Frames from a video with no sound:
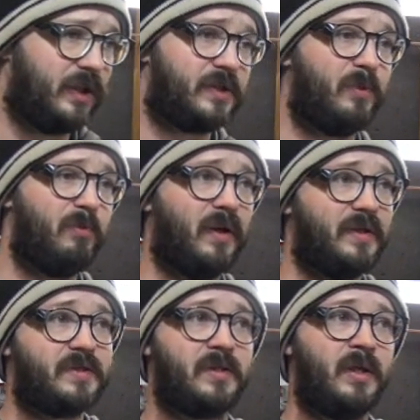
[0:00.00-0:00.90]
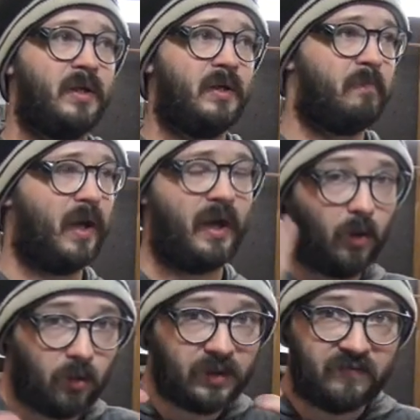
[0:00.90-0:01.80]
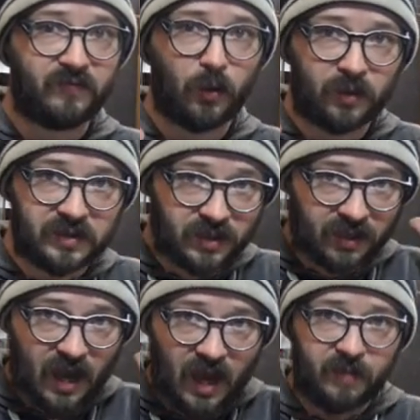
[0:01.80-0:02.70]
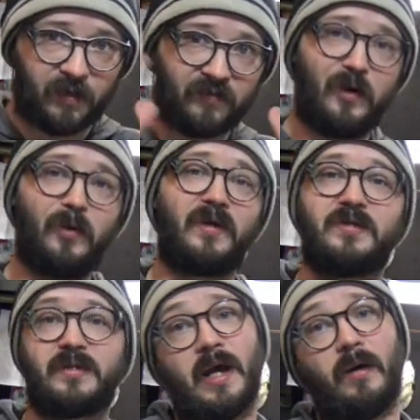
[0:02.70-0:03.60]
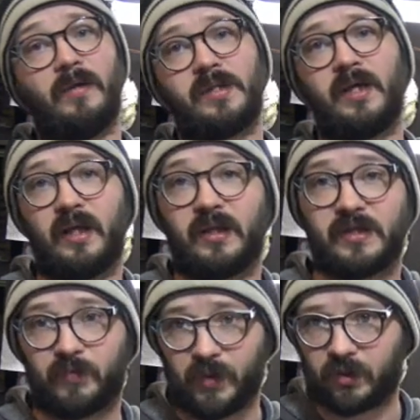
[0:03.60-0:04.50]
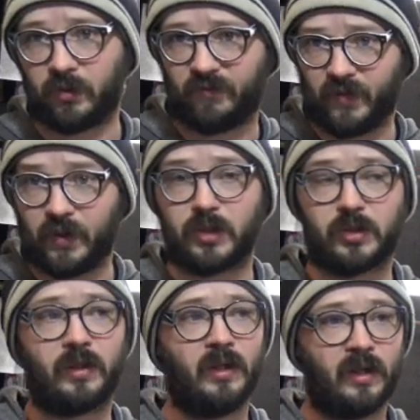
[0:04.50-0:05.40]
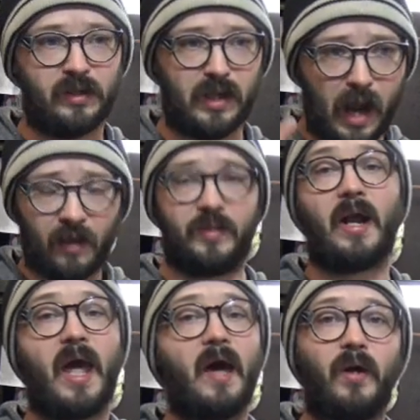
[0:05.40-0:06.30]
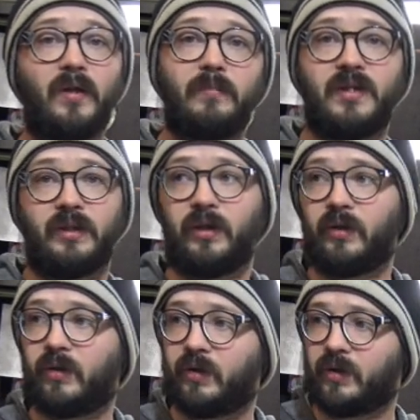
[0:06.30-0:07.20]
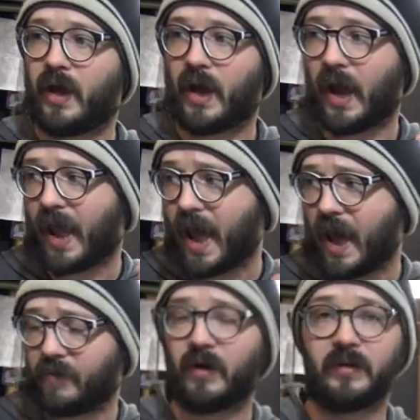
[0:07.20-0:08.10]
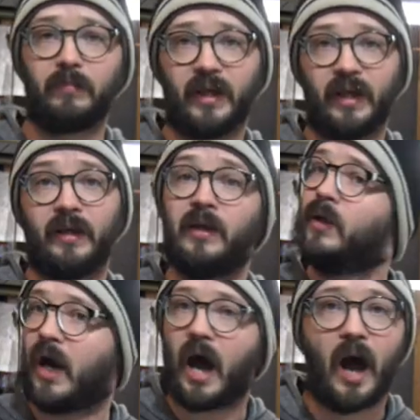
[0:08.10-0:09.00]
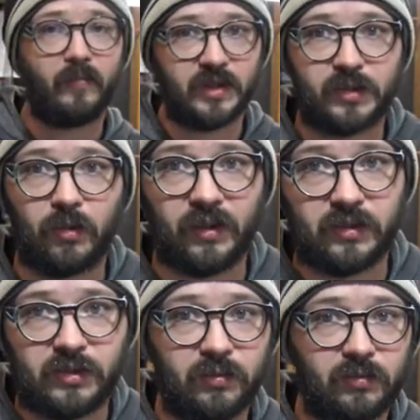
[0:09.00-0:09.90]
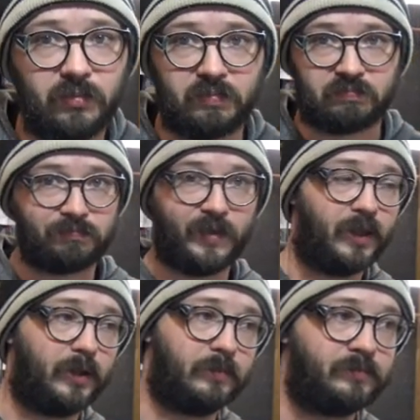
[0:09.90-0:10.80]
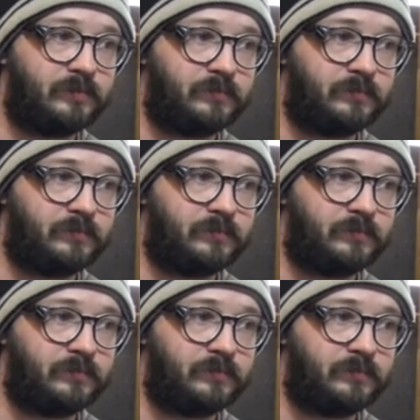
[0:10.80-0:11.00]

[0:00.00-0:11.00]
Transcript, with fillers: the next few months, my only focus, like hyper focus now, is getting this vehicle finished. Now that I have all the material, I have all the money, I'm just going to, you know,